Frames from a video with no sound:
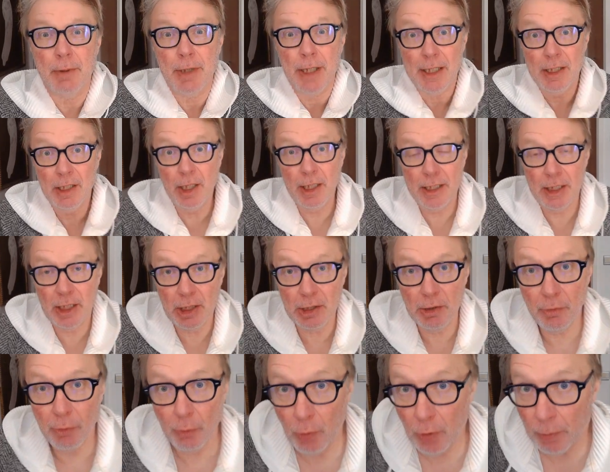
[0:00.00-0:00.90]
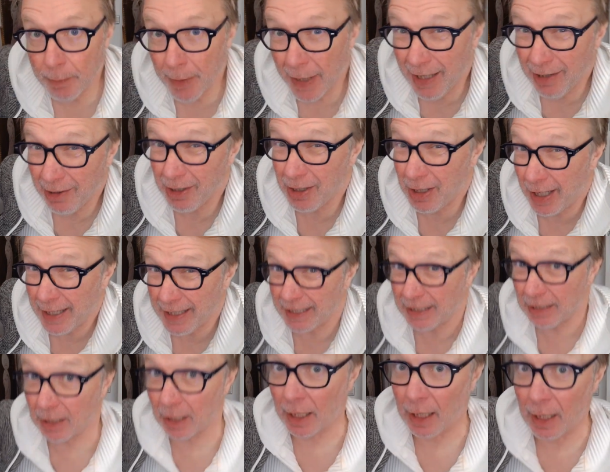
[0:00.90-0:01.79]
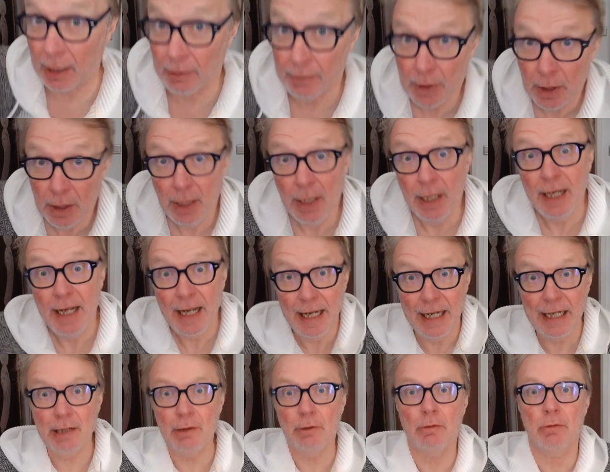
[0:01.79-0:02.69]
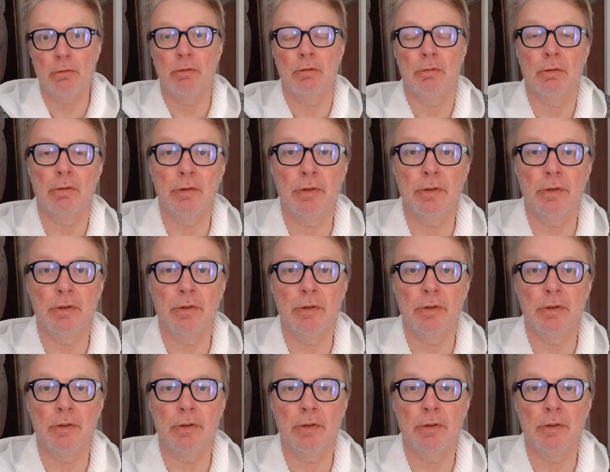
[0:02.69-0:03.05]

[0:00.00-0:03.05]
But I kind of thought about like, how